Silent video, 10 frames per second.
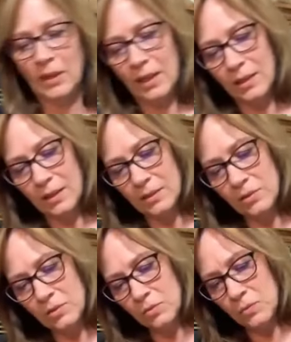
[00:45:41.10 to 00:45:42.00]
okay, I
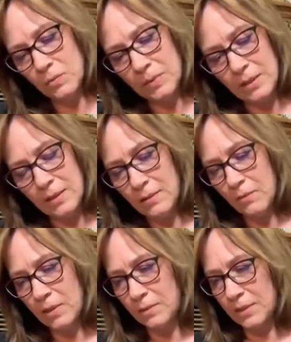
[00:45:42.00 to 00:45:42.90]
do
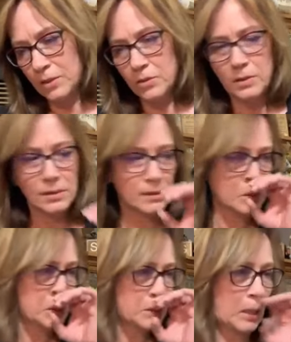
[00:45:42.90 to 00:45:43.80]
want to make sure this
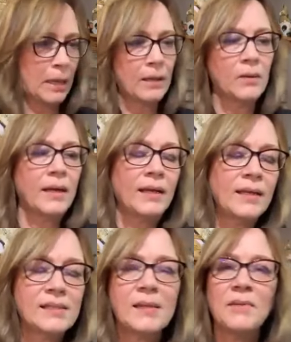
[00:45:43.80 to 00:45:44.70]
is our dry. Okay,
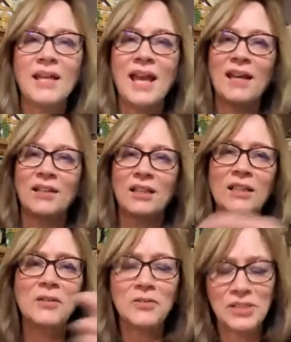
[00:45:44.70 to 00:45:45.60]
next I'm going to add a
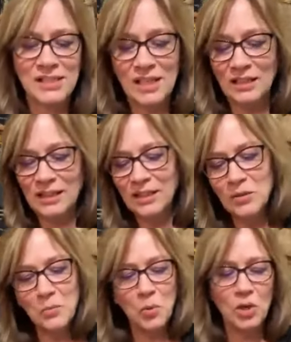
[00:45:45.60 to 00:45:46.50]
little just a
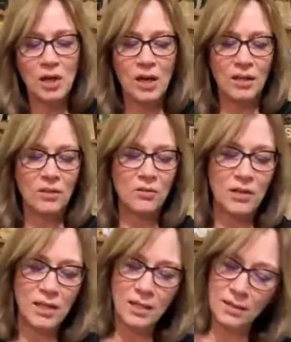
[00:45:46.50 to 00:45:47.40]
little more
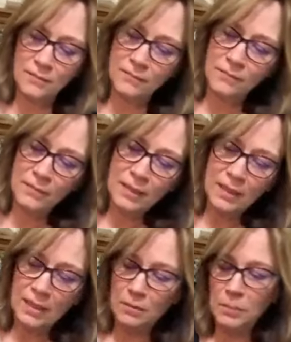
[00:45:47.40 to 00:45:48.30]
coloring
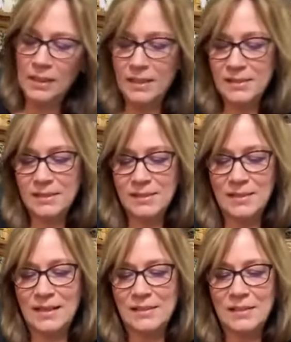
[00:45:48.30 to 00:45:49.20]
in places
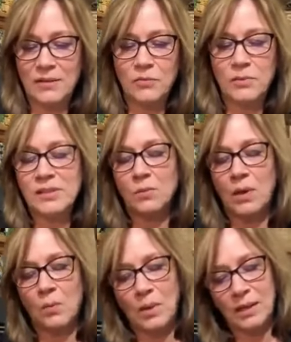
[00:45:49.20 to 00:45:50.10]
and that's another reason
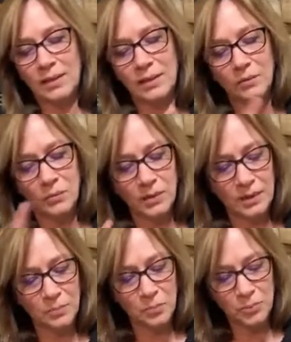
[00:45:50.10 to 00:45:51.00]
why I wanted it
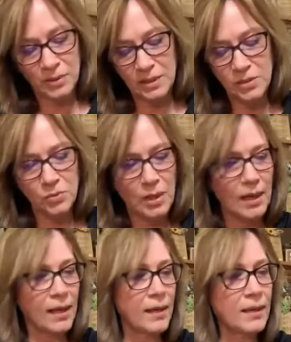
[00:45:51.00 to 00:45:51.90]
really pretty
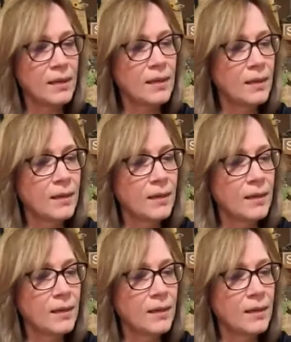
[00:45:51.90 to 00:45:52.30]
dry